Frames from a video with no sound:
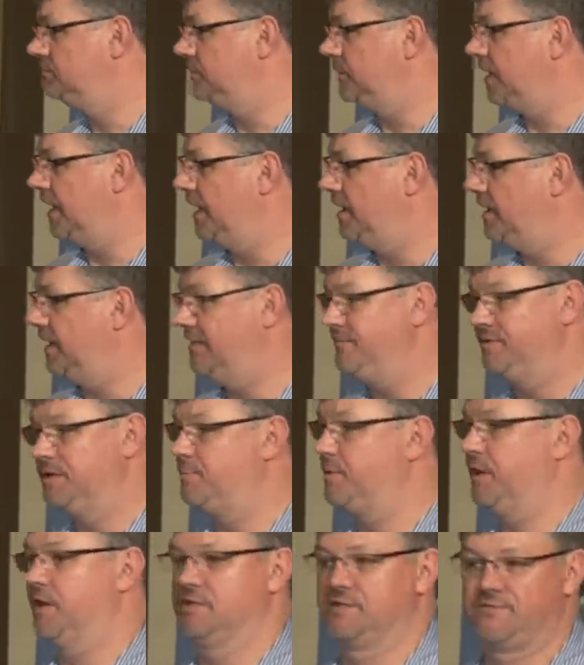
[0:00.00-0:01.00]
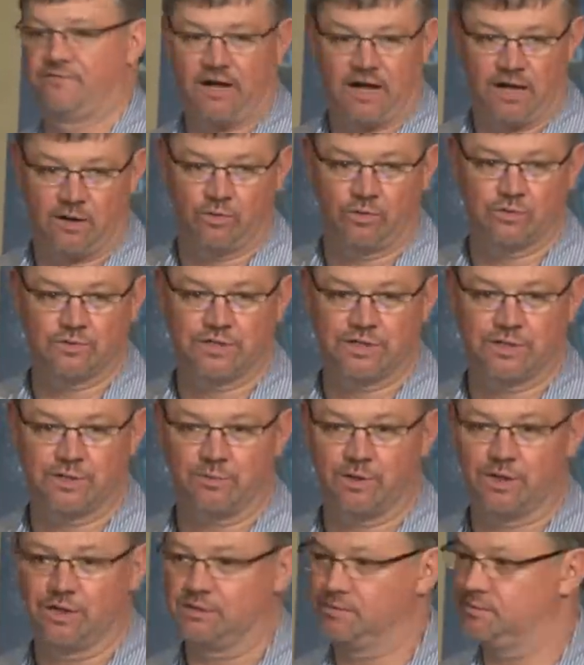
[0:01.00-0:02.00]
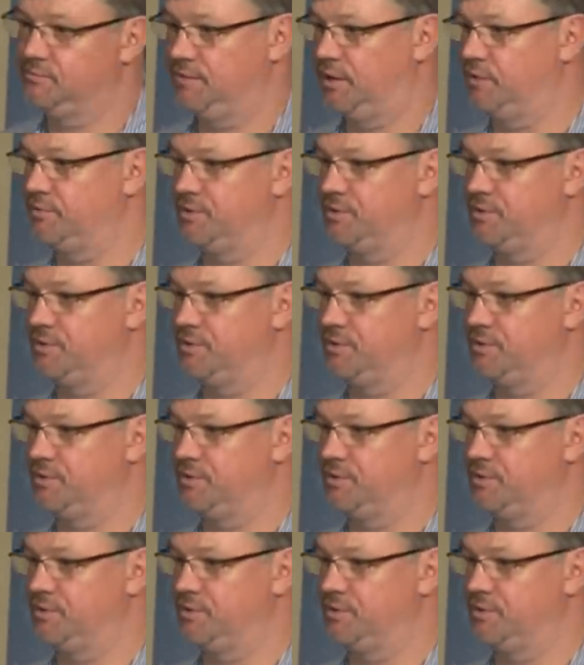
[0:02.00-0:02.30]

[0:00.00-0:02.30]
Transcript: Yeah? Even the biggest firewalls in the world, no